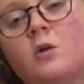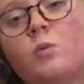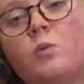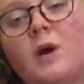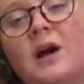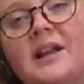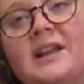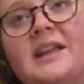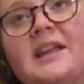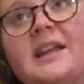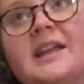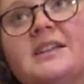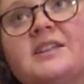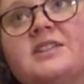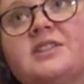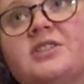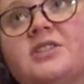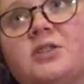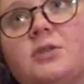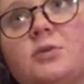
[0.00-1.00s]
1E and
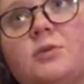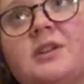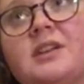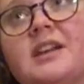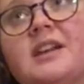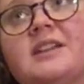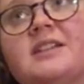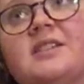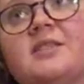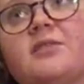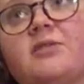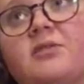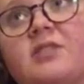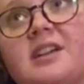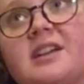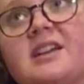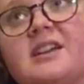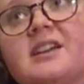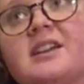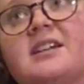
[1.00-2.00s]
a 2E and a
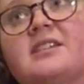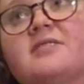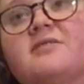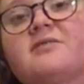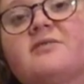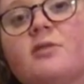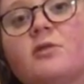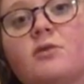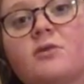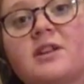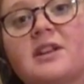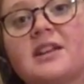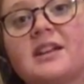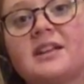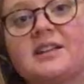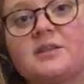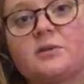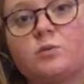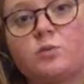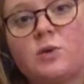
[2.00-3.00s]
3E and a 4E
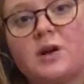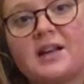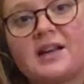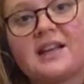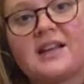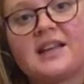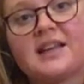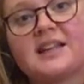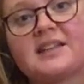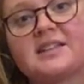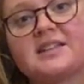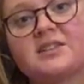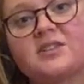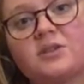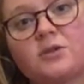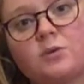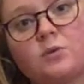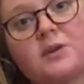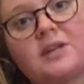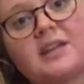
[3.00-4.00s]
and a 1E and a
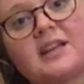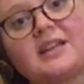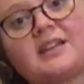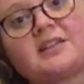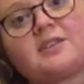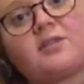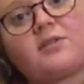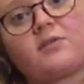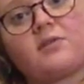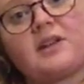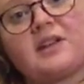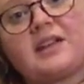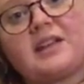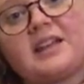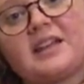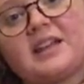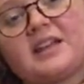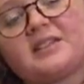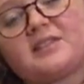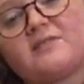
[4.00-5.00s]
2E and a
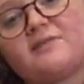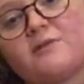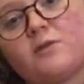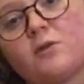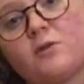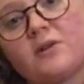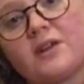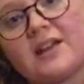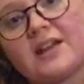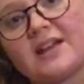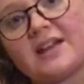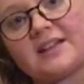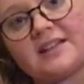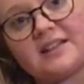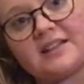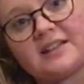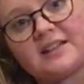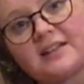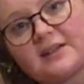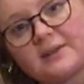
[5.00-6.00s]
3E and a 4E and a.